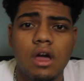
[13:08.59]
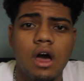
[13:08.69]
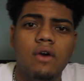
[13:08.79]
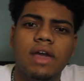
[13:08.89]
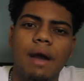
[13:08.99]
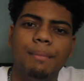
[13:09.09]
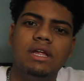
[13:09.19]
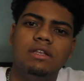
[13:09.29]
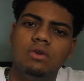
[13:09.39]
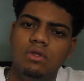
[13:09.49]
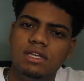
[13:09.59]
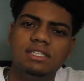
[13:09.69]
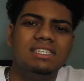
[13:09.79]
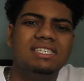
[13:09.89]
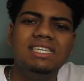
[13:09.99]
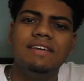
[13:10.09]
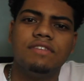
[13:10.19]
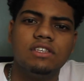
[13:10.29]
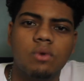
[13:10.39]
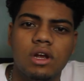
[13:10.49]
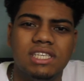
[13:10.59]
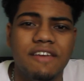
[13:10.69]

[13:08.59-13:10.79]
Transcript: Okay, I'm gonna do this, see if this works.